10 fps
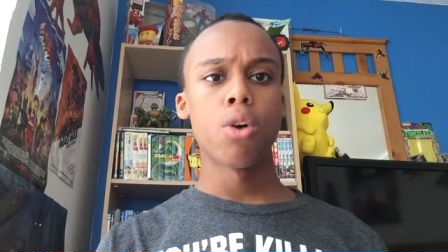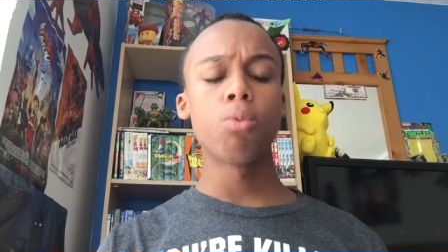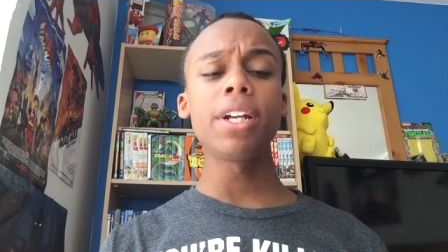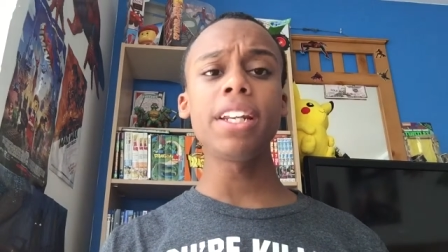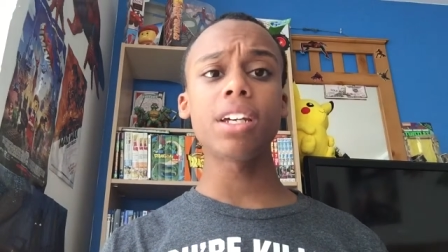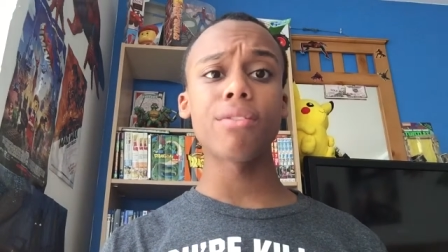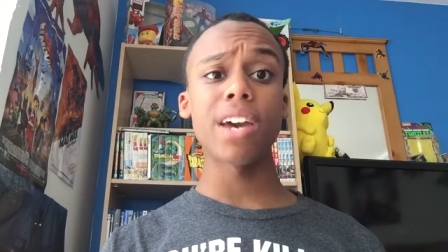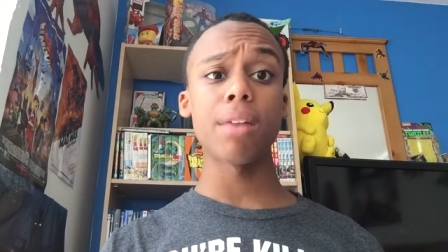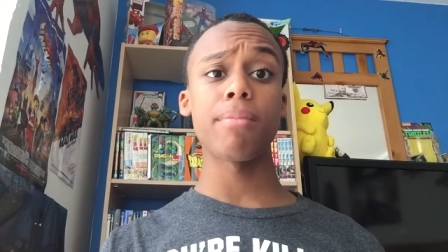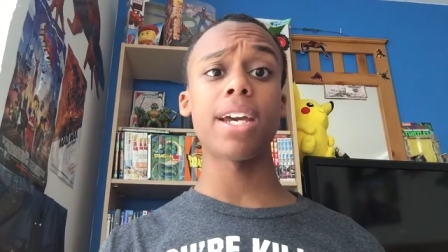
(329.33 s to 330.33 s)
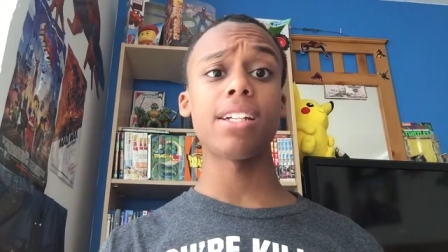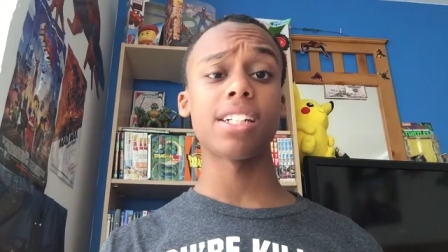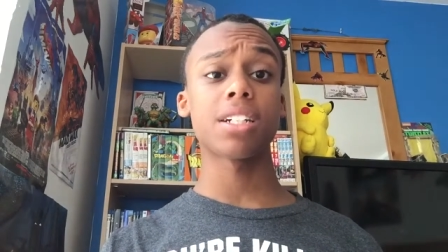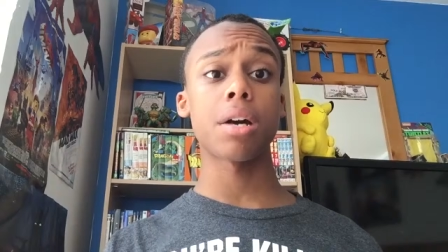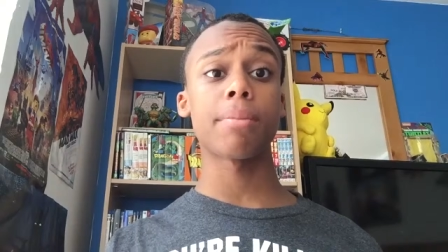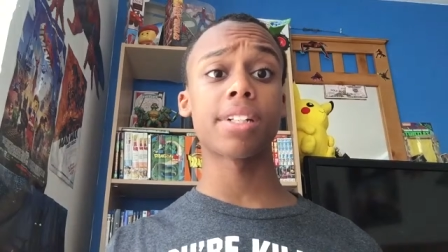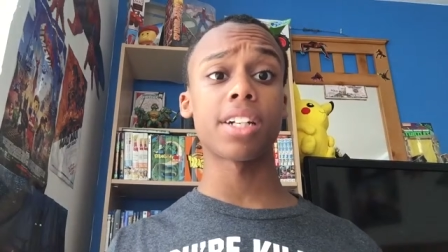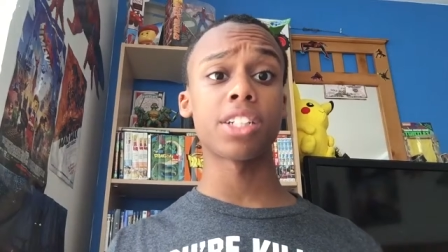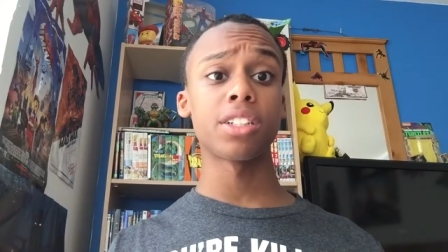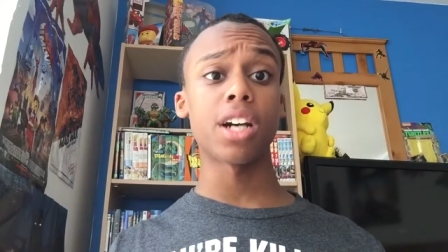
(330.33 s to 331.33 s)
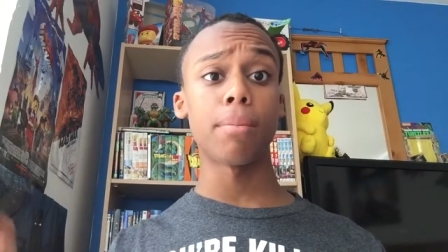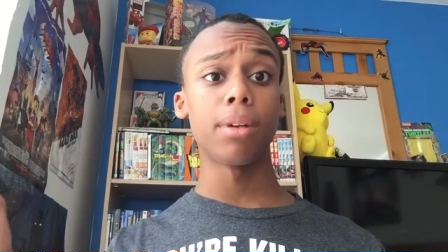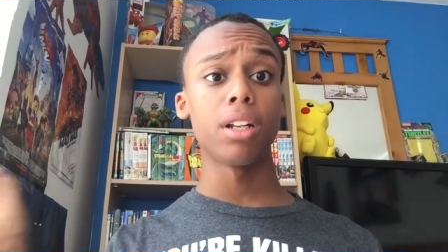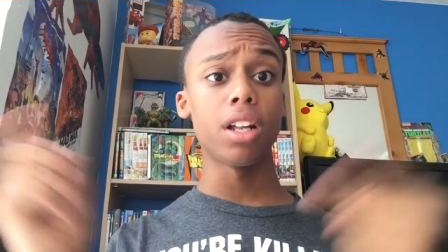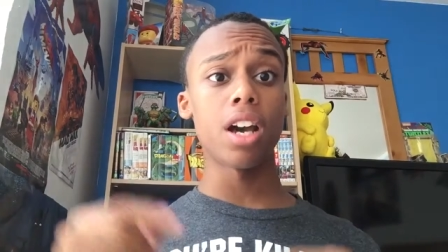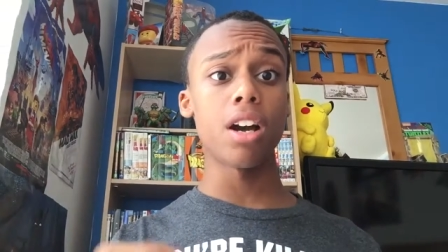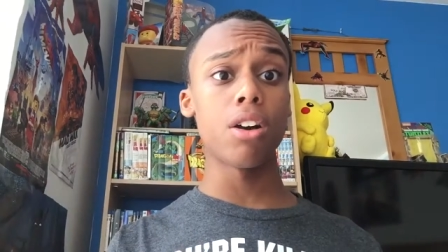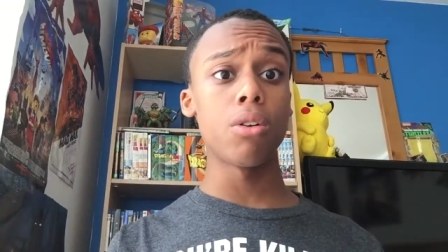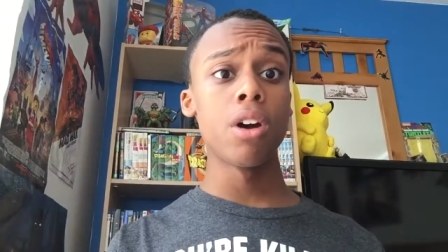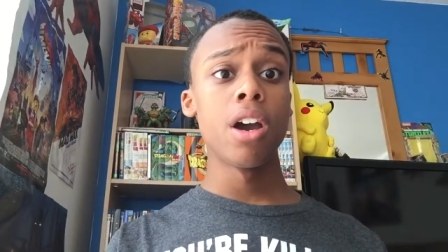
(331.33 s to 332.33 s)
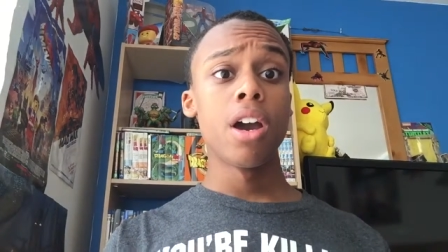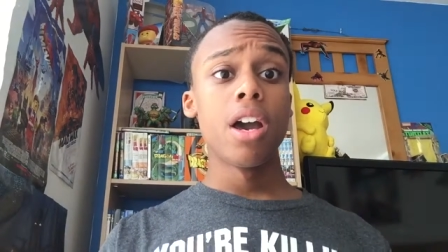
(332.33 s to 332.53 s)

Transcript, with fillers: What do you think of Ant-Man in the comment section down below?